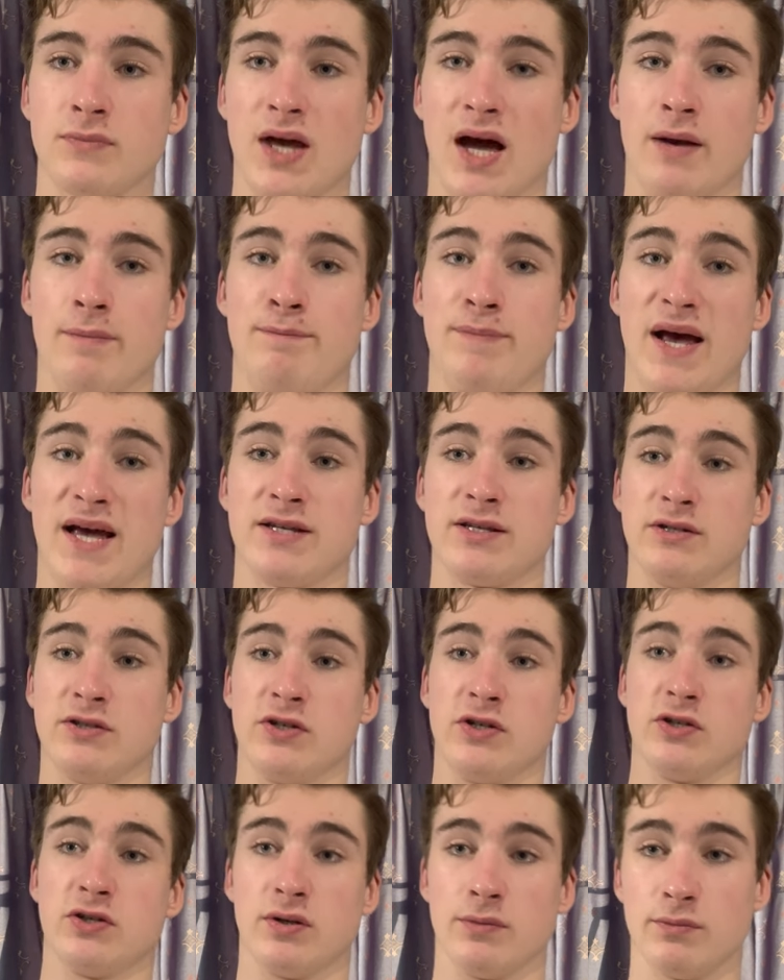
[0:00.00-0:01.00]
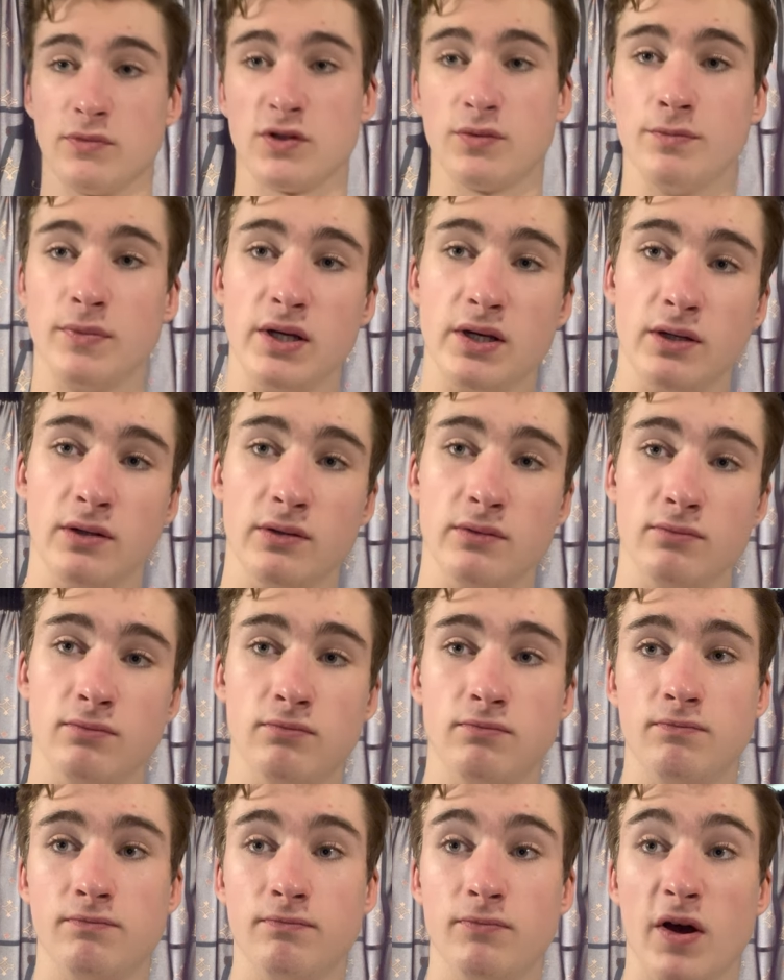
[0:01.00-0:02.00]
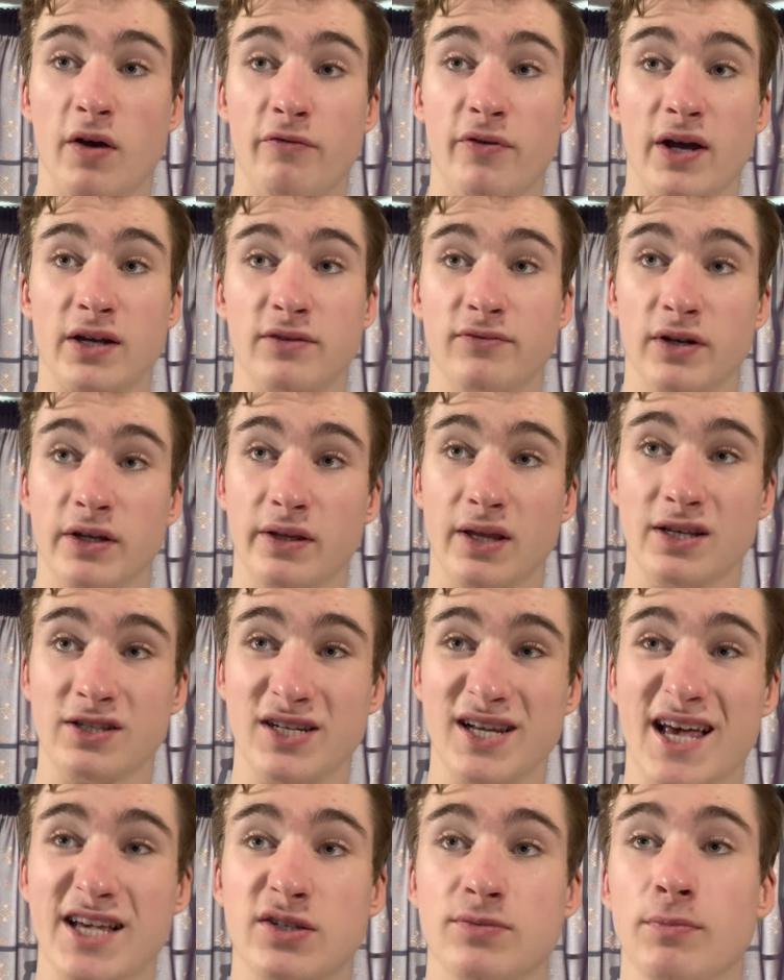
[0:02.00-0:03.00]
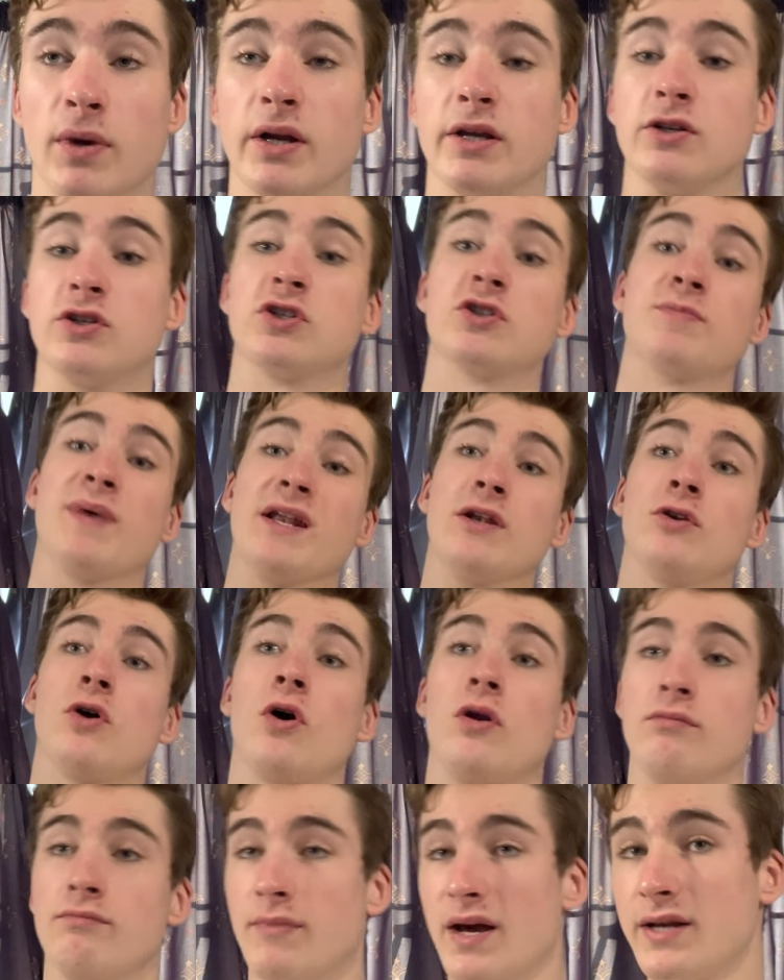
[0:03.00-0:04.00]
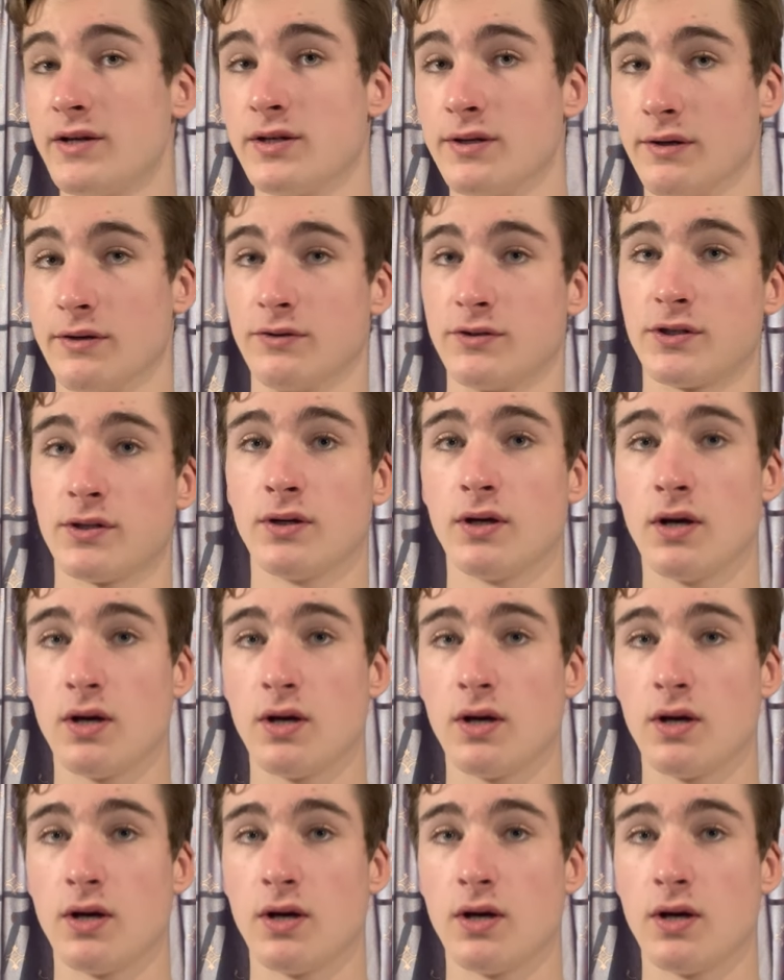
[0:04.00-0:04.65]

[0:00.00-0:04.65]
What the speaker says: And better systems mean, effectively, there's less money to spend on maintenance.